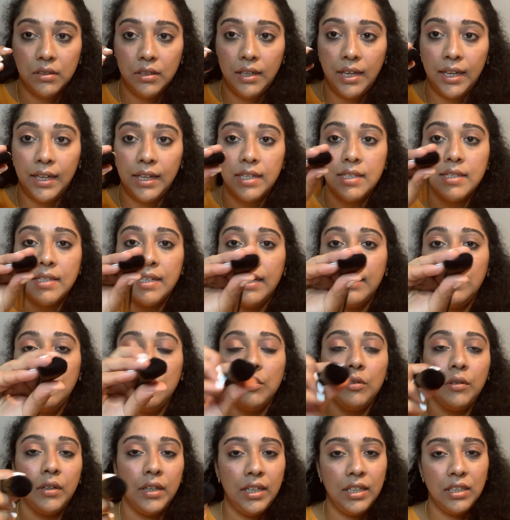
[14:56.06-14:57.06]
Like I said,
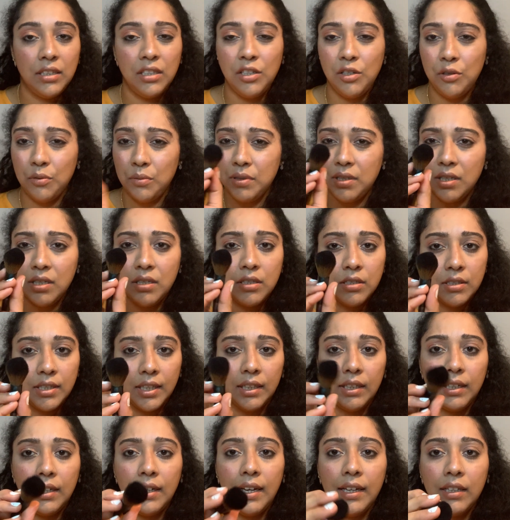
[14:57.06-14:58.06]
you could either use it
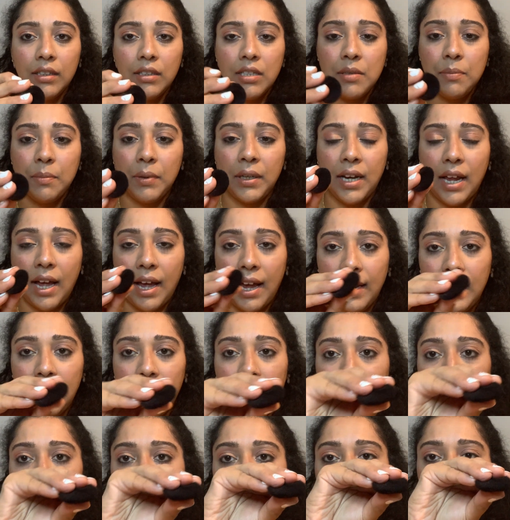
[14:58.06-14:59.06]
directly like this, but I
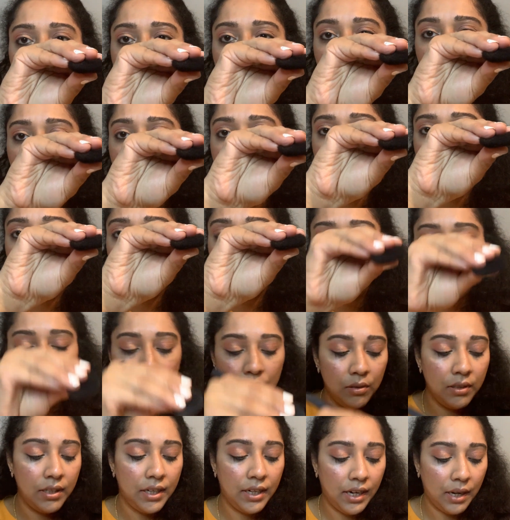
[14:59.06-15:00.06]
like to use this
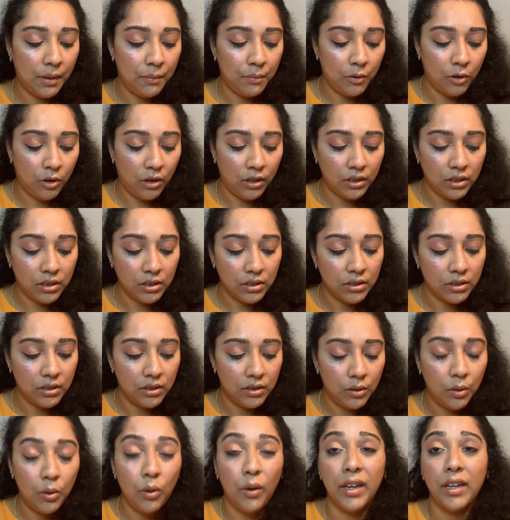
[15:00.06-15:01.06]
so that I'm not
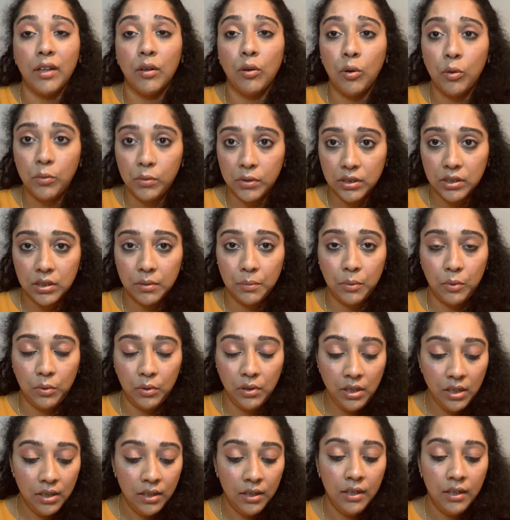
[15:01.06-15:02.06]
going over the board.